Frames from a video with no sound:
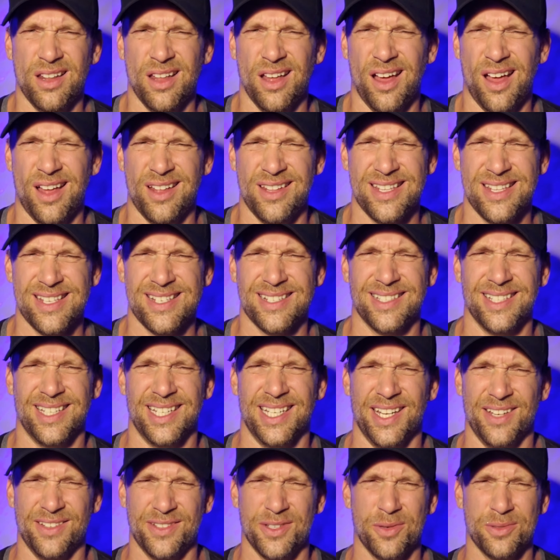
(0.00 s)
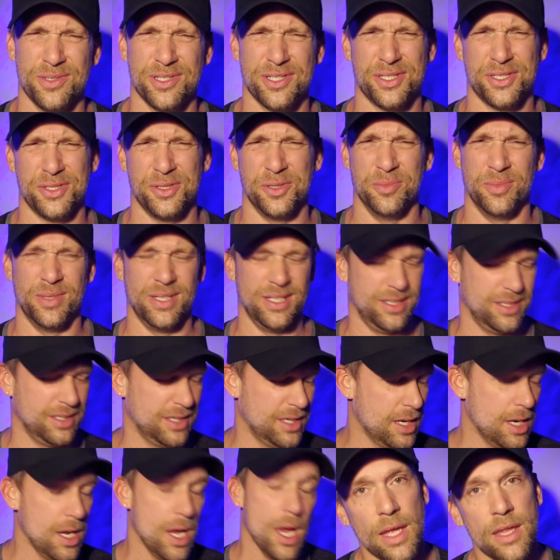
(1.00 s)
Honestly, don't sue me.
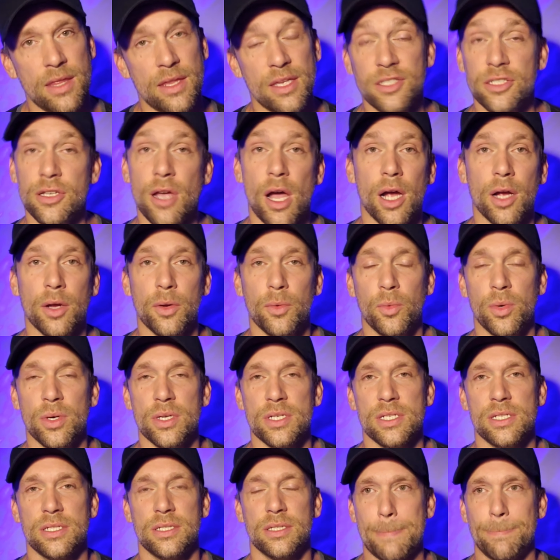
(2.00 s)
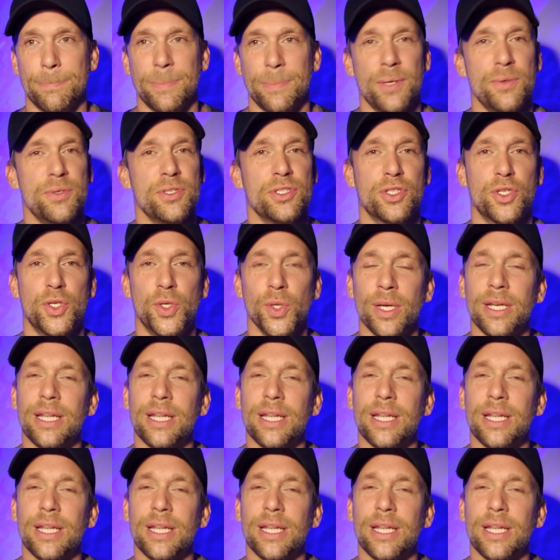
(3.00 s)
This song was cool.